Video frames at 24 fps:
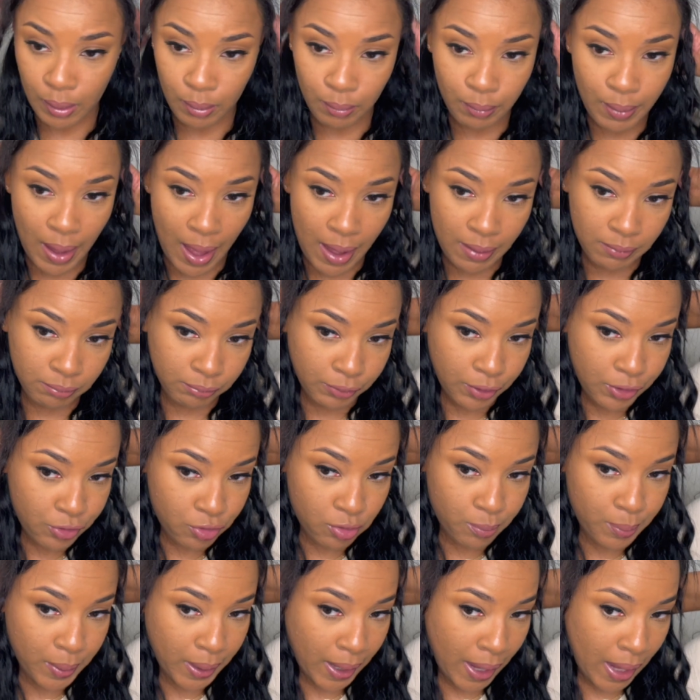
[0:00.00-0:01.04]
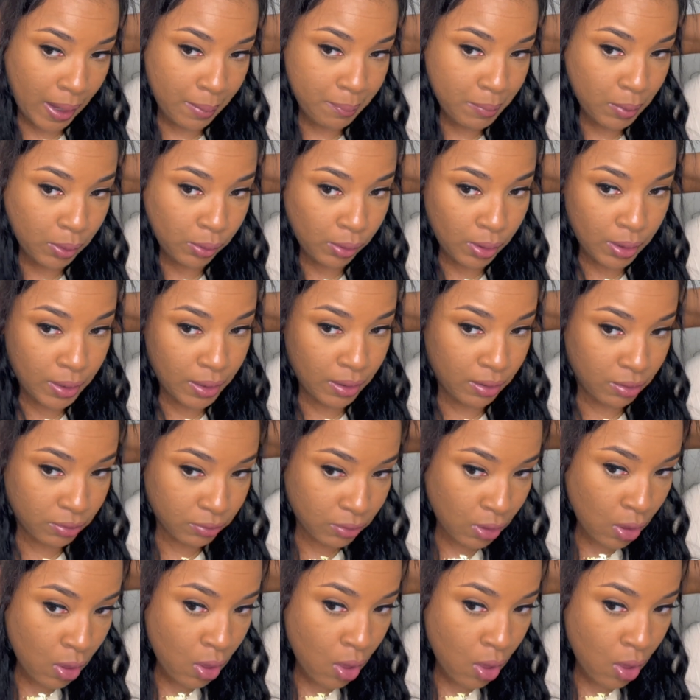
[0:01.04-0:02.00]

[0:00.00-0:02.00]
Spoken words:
gotten rich, became millionaires